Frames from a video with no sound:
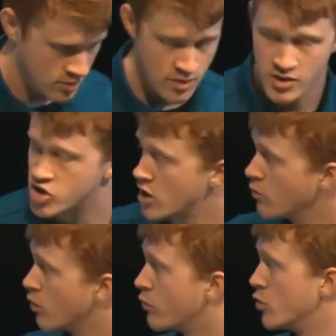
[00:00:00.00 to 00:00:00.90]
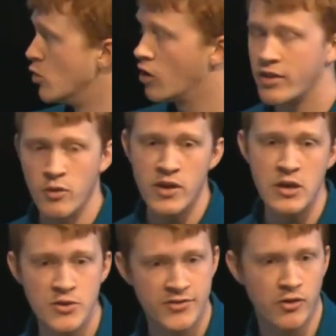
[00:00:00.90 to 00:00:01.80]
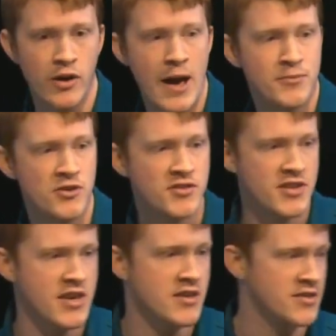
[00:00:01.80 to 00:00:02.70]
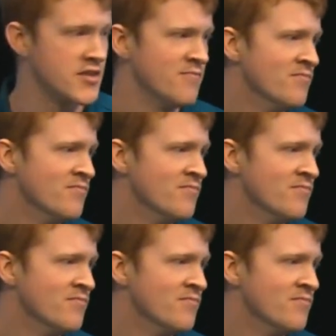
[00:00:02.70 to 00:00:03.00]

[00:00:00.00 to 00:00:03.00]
The general rule that we use for raptors is